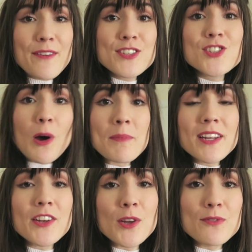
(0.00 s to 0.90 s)
have so
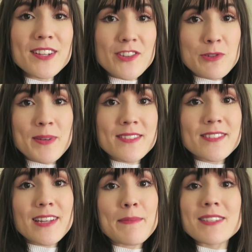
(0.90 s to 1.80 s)
many new vintage
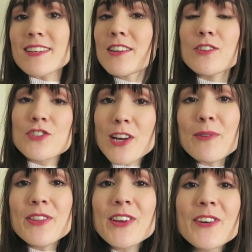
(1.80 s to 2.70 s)
pieces that I'm excited to share
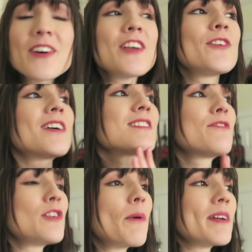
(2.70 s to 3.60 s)
with you. You guys
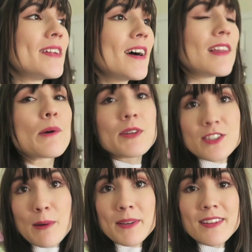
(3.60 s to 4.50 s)
have no idea like
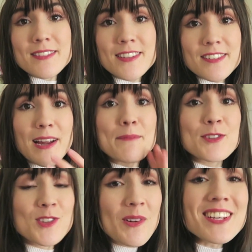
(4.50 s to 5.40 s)
what's coming this season. I'm so